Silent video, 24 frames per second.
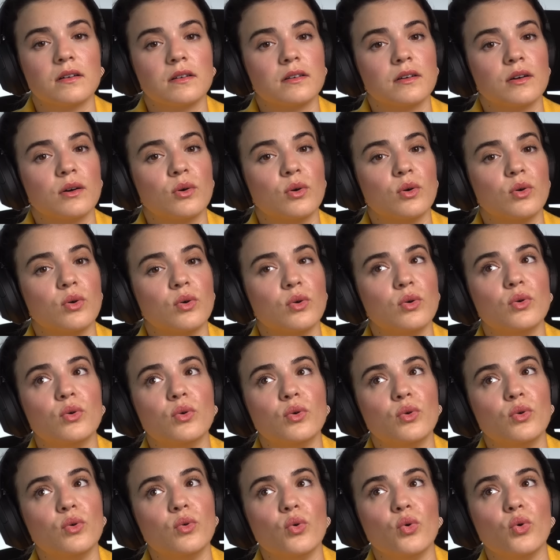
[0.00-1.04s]

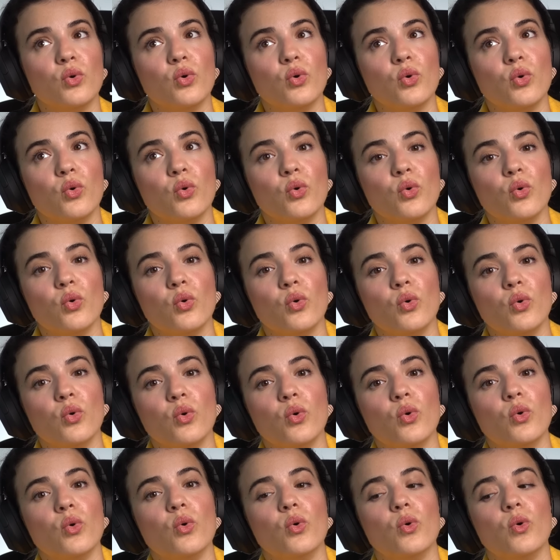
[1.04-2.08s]
Oh...
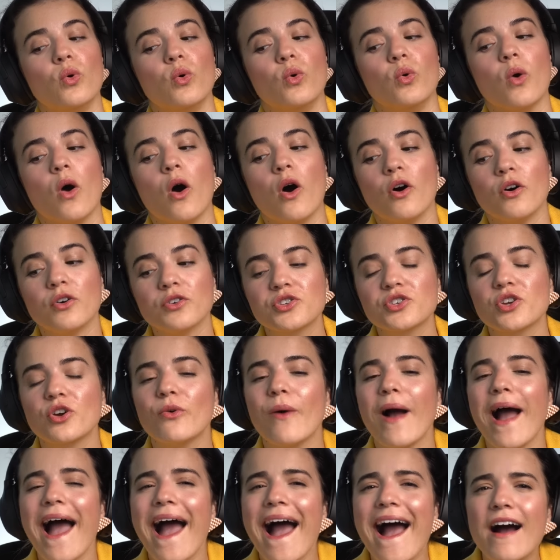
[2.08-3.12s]
Also,
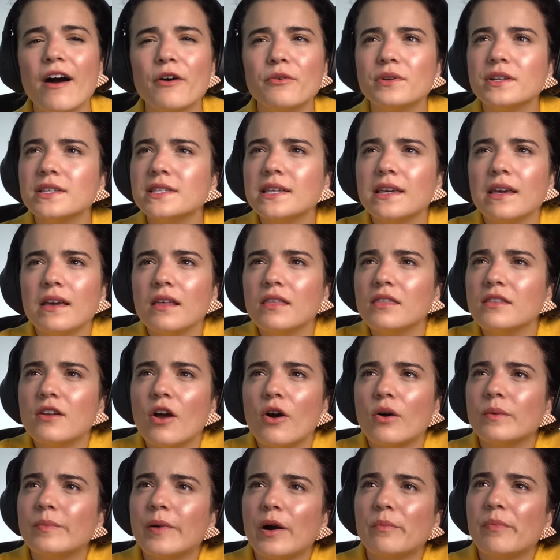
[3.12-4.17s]
how does Heath
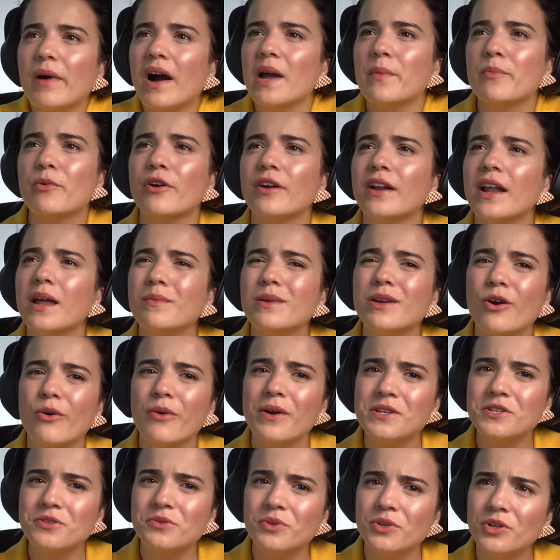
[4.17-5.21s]
know about Piper and Amy
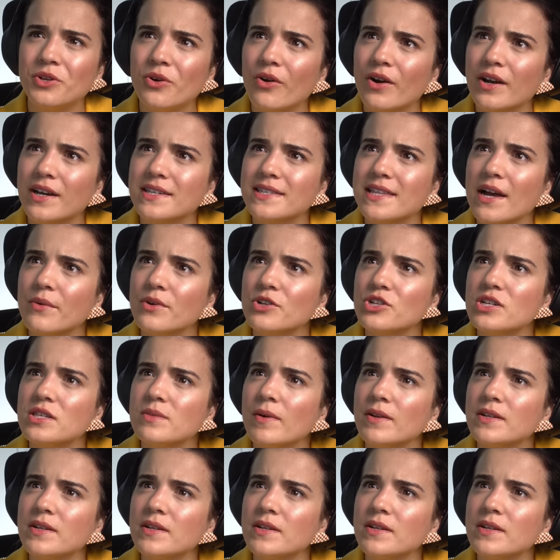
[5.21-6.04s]
going to New York? Is that what she's about